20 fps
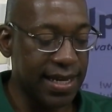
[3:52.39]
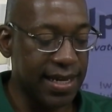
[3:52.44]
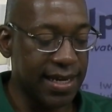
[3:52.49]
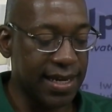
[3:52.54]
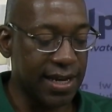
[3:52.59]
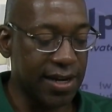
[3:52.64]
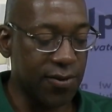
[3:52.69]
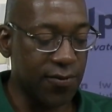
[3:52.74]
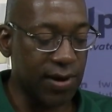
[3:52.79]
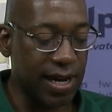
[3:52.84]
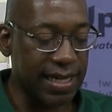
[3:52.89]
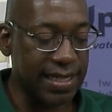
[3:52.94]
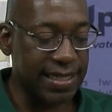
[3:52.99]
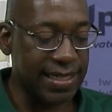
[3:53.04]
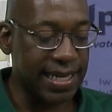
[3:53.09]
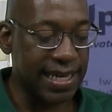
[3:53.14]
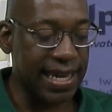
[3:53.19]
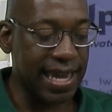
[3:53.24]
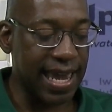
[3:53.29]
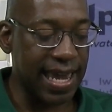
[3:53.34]
can erase
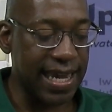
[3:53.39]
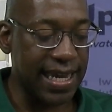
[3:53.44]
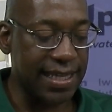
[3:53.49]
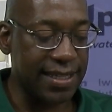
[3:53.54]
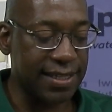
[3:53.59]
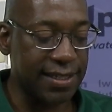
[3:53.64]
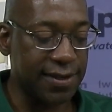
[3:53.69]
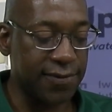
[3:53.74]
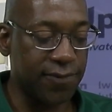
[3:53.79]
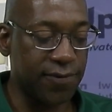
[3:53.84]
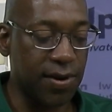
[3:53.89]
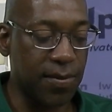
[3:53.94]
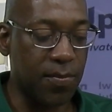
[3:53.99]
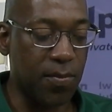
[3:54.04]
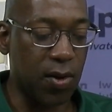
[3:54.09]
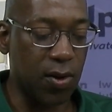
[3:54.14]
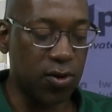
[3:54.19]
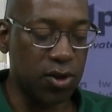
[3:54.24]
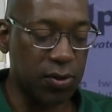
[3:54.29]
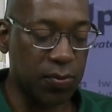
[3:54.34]
the gains from
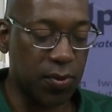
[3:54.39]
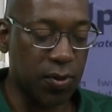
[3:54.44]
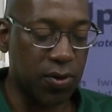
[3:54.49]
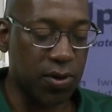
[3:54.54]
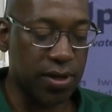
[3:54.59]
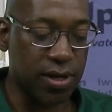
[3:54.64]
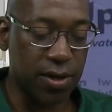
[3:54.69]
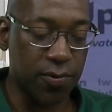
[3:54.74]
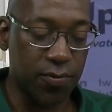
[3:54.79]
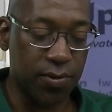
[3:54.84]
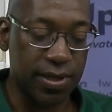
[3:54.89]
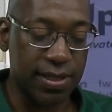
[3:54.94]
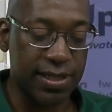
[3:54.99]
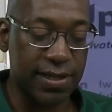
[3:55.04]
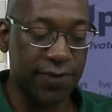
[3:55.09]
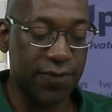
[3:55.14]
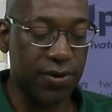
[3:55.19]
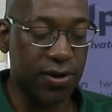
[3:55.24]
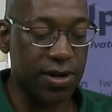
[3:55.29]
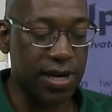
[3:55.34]
multiple good ones
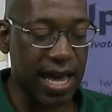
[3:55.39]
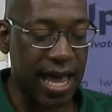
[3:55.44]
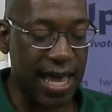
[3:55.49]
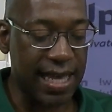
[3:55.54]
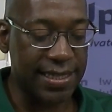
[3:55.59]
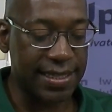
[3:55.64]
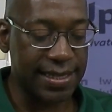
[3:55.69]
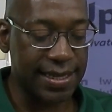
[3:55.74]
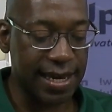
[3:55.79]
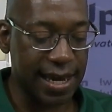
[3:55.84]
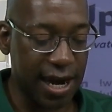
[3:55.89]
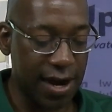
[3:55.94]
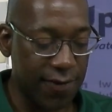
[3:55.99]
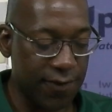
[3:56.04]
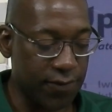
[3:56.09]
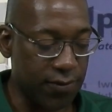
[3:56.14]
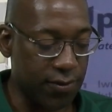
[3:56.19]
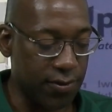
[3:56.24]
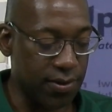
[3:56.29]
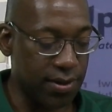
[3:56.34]
if you're not
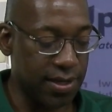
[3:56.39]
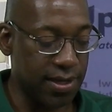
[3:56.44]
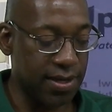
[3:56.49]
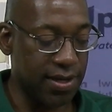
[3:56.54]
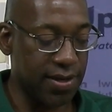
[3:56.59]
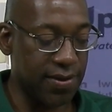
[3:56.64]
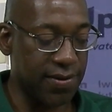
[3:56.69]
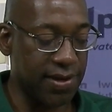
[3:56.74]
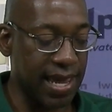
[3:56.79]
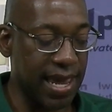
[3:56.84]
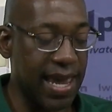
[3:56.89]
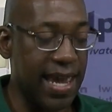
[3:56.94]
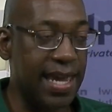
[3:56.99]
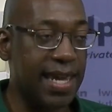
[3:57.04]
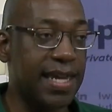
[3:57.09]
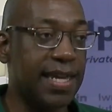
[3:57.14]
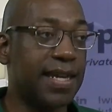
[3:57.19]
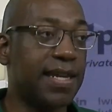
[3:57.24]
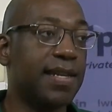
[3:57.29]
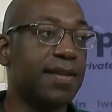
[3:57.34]
careful, okay?